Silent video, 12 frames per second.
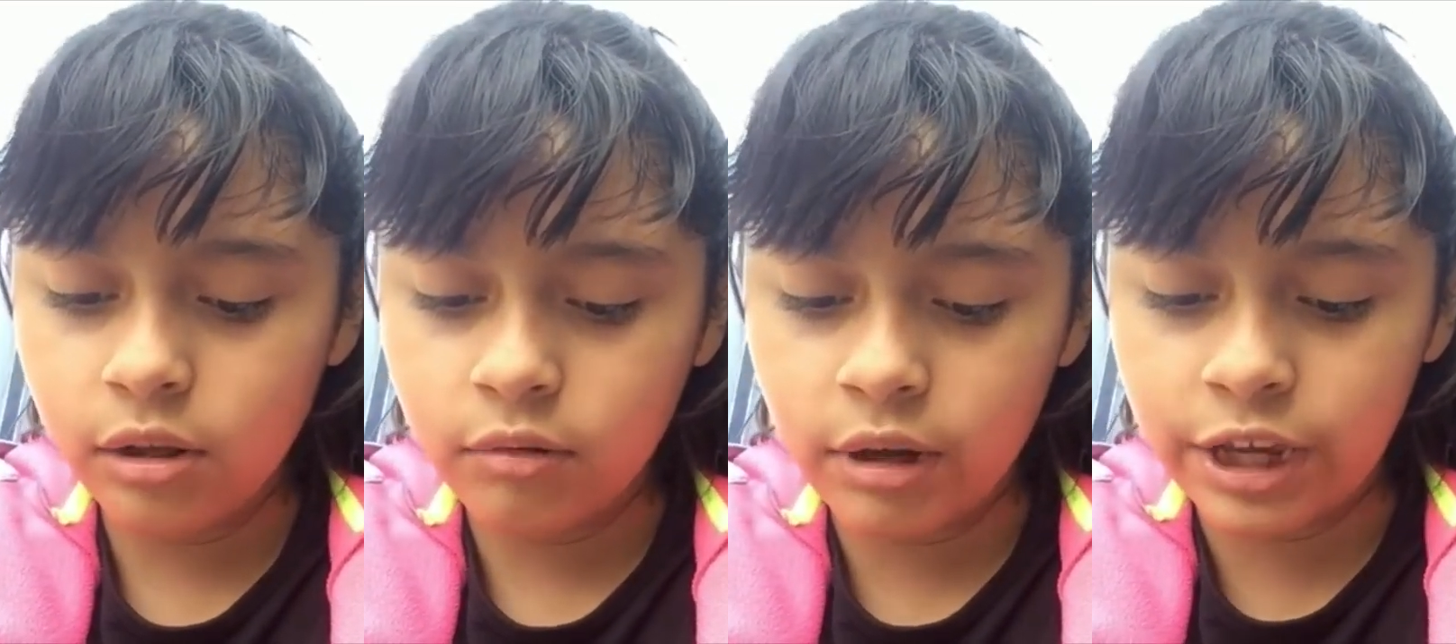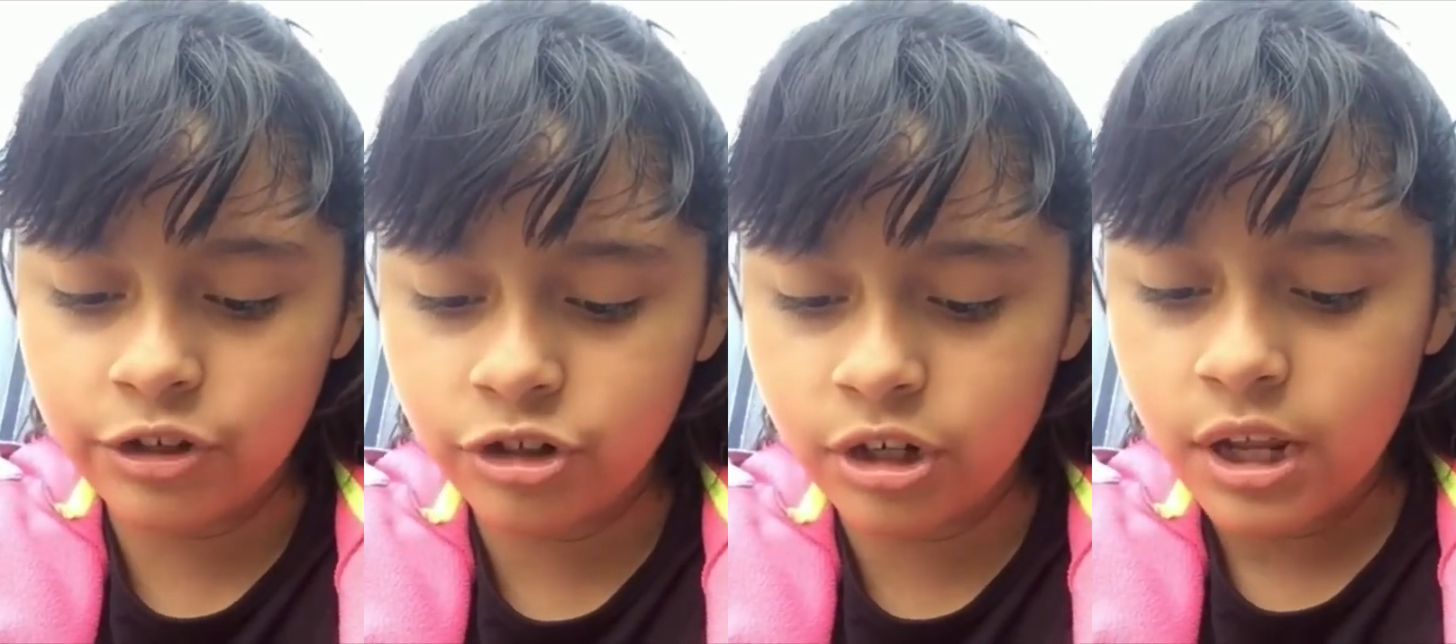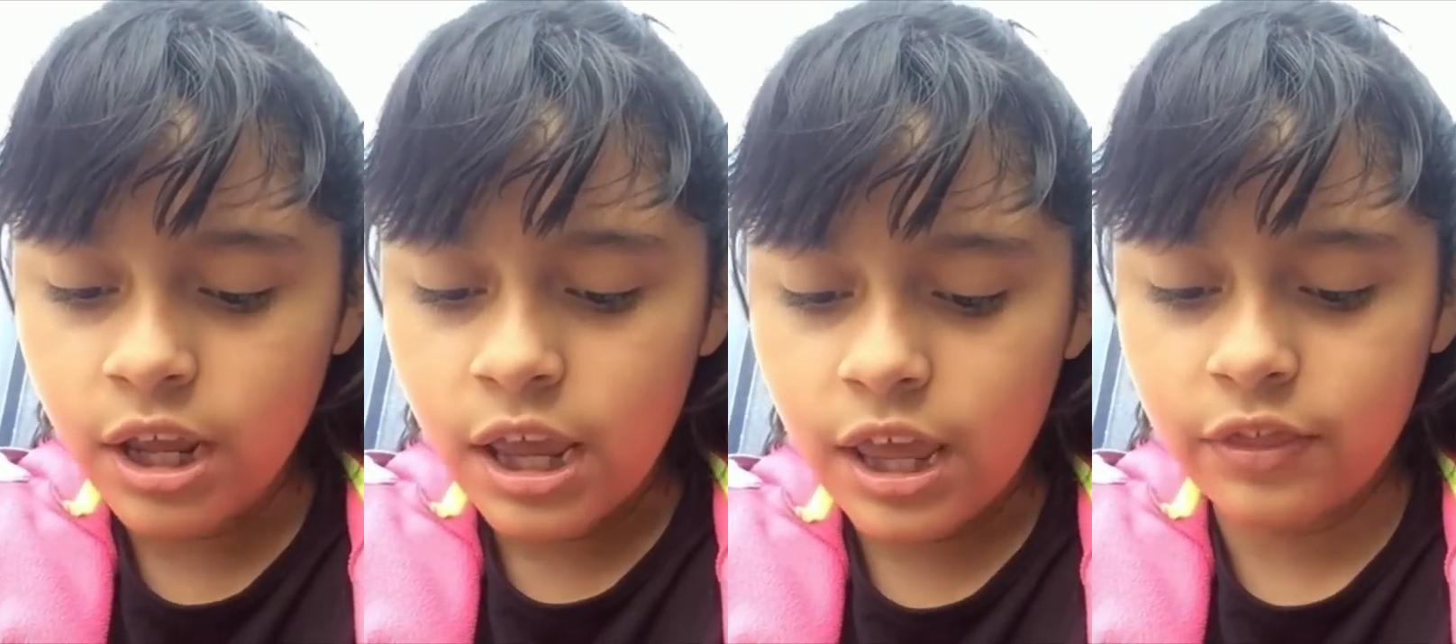
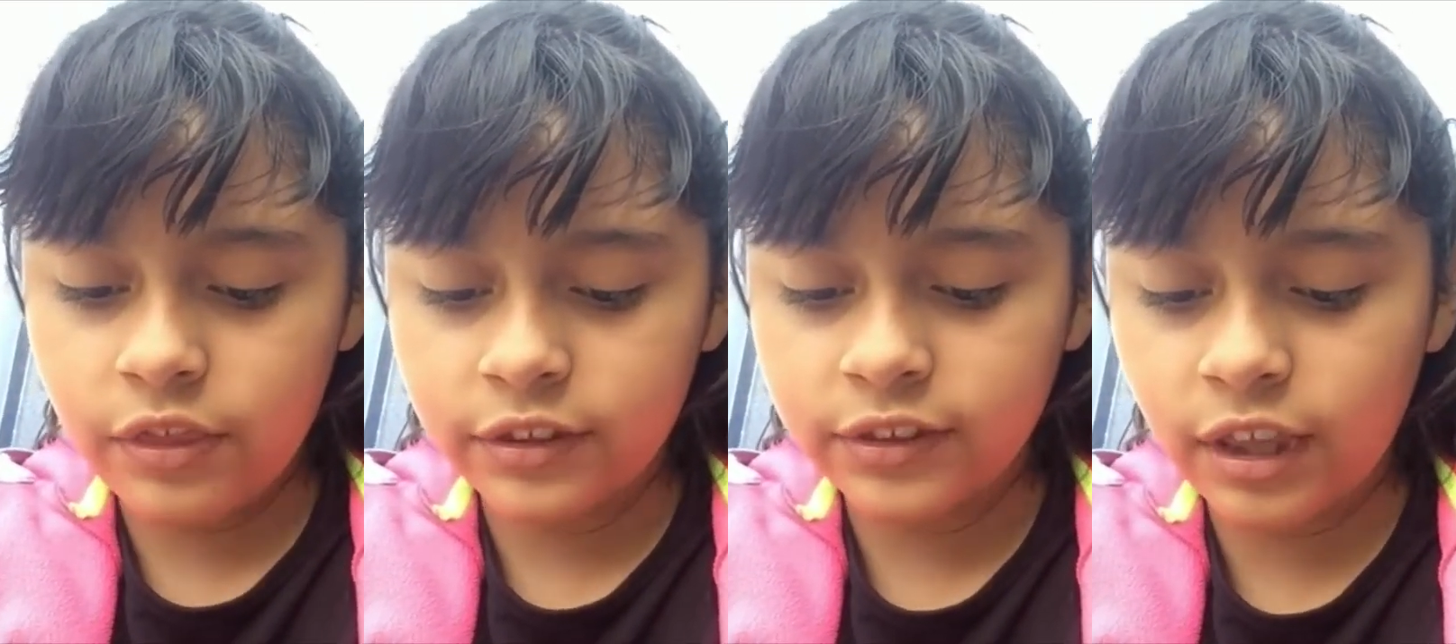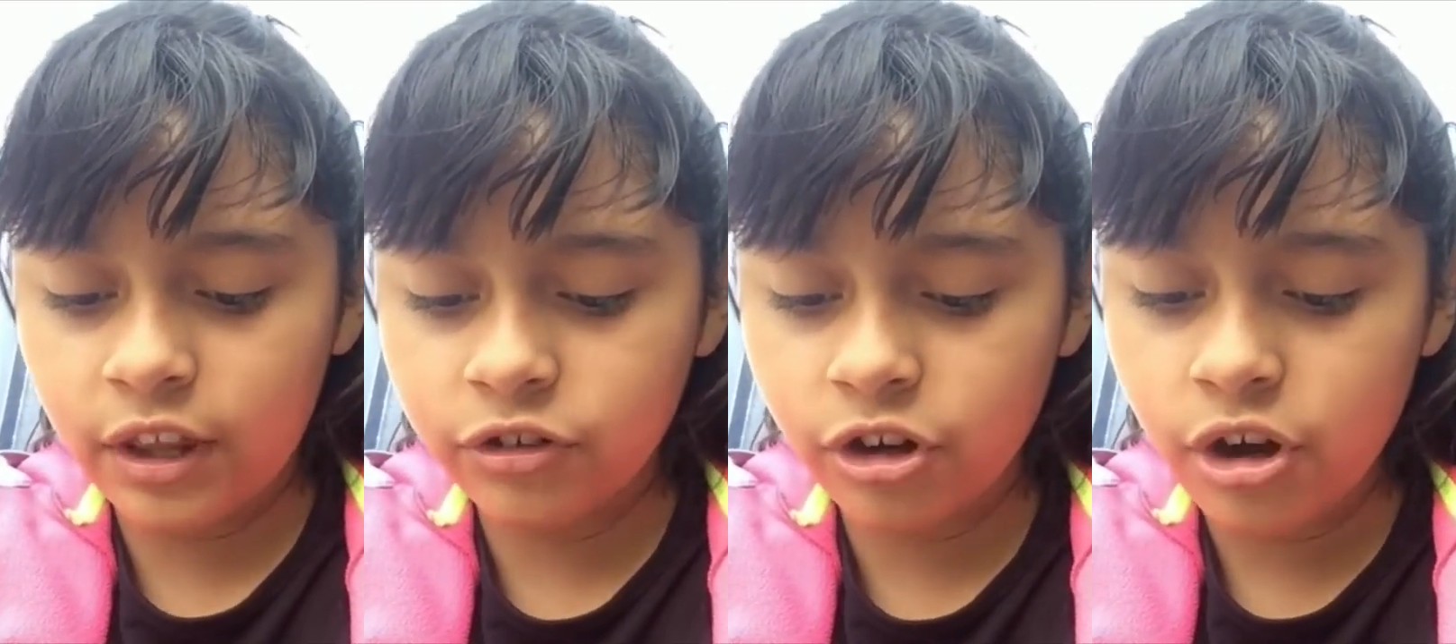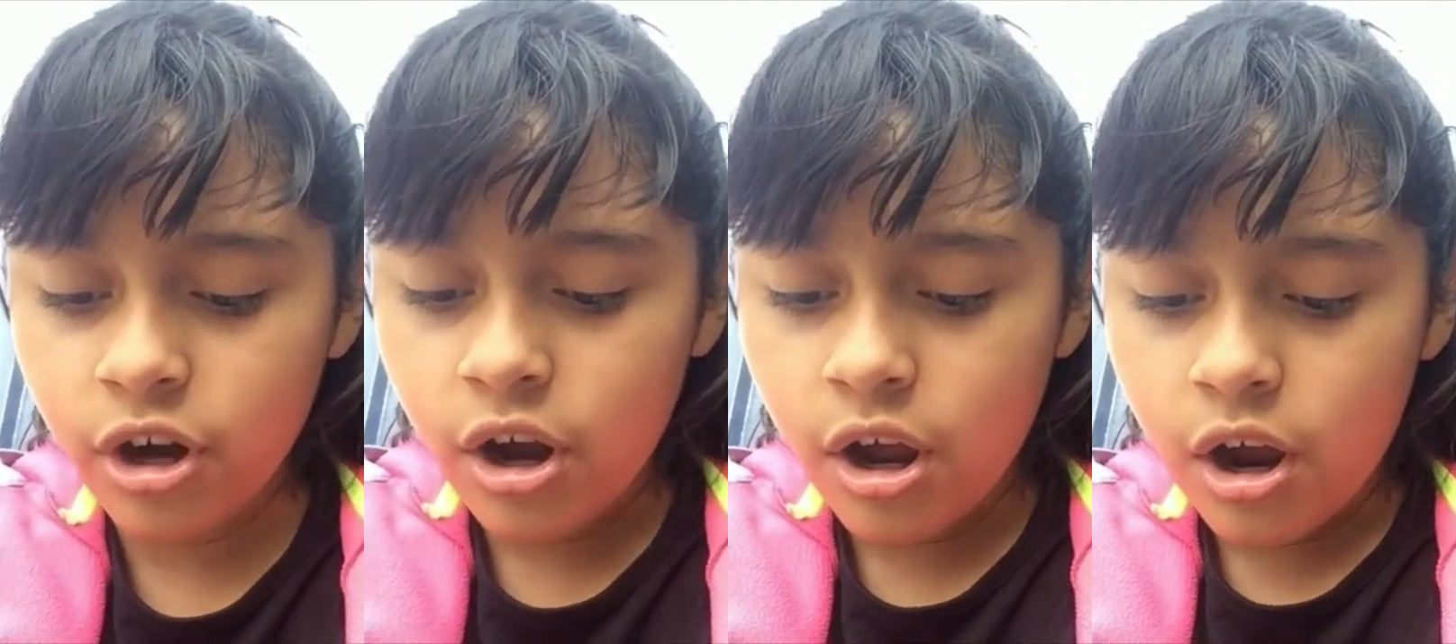location in the
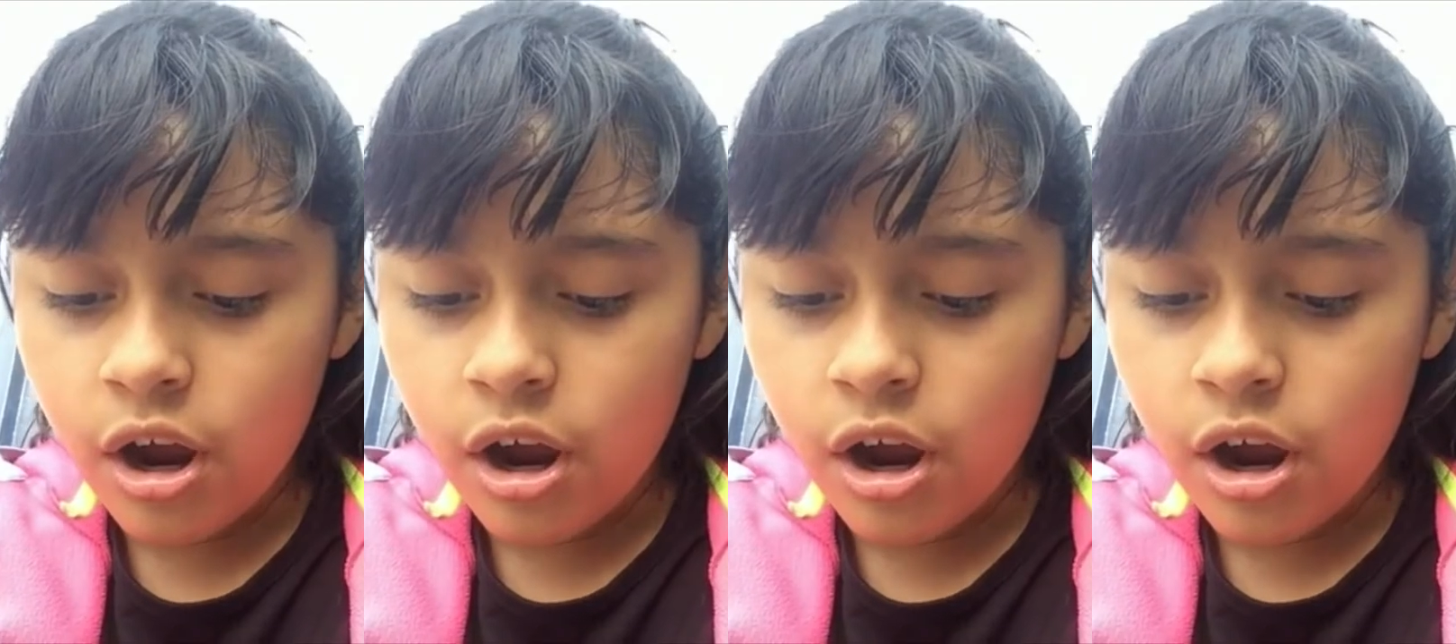center